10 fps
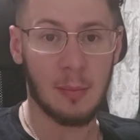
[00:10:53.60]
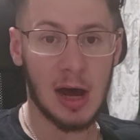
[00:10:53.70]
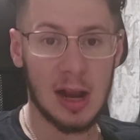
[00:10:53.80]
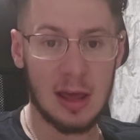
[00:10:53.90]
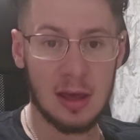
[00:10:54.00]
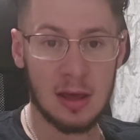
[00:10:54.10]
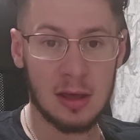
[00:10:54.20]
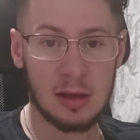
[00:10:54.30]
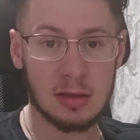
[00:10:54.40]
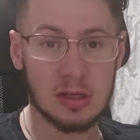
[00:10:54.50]

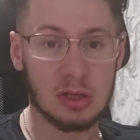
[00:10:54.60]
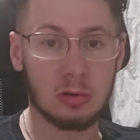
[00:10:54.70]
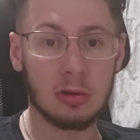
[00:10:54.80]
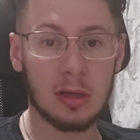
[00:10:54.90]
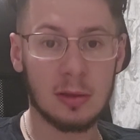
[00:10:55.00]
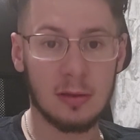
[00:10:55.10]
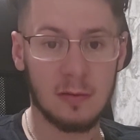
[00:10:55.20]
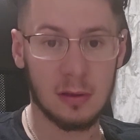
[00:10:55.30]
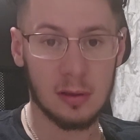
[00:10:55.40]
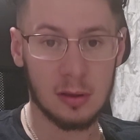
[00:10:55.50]
Amalek is not yet
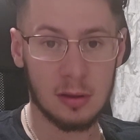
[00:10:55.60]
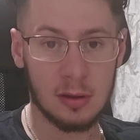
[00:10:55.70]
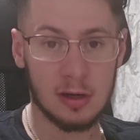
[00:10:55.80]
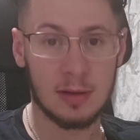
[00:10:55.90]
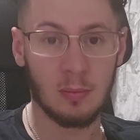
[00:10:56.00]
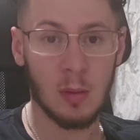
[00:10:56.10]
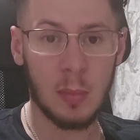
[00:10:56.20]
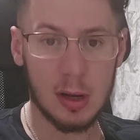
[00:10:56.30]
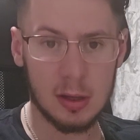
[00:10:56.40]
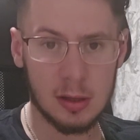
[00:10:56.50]
defeated.
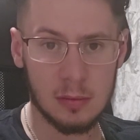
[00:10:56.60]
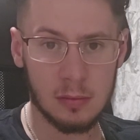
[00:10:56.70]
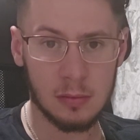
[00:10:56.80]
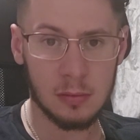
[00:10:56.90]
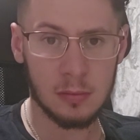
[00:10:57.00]
Remember him.